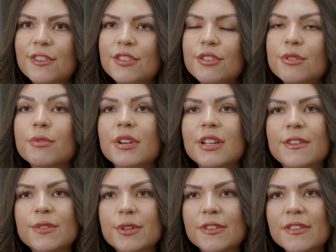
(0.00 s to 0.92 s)
to
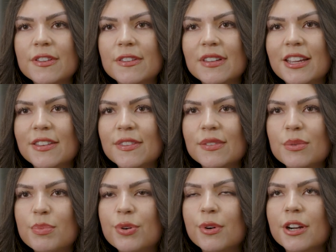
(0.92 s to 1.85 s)
resources and
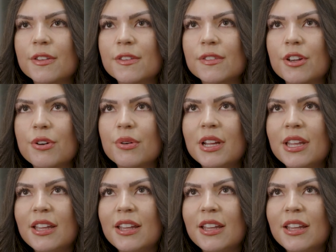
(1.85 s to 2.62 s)
support, so